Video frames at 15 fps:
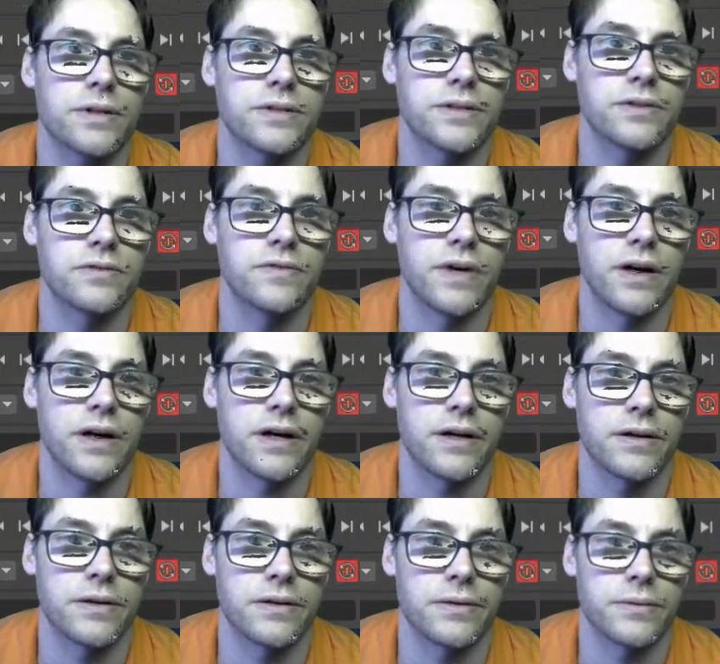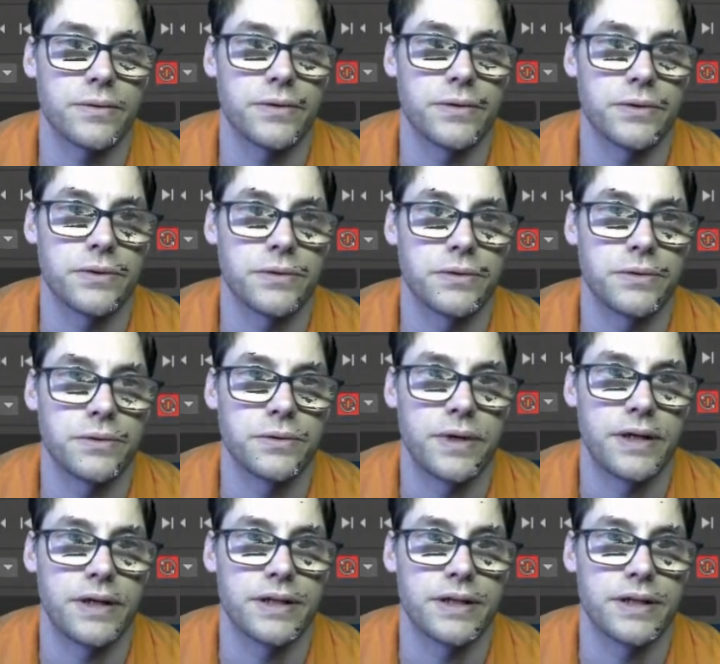So File, we'll do